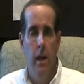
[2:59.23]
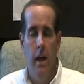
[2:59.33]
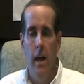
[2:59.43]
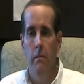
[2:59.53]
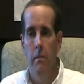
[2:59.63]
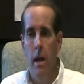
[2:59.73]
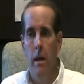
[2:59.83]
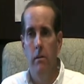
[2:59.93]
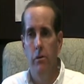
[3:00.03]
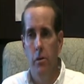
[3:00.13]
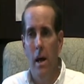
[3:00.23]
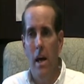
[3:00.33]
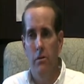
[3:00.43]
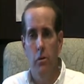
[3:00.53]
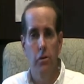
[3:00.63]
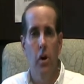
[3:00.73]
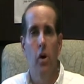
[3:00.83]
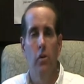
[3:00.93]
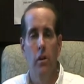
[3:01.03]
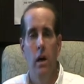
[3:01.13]
And so as a
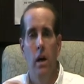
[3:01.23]
result,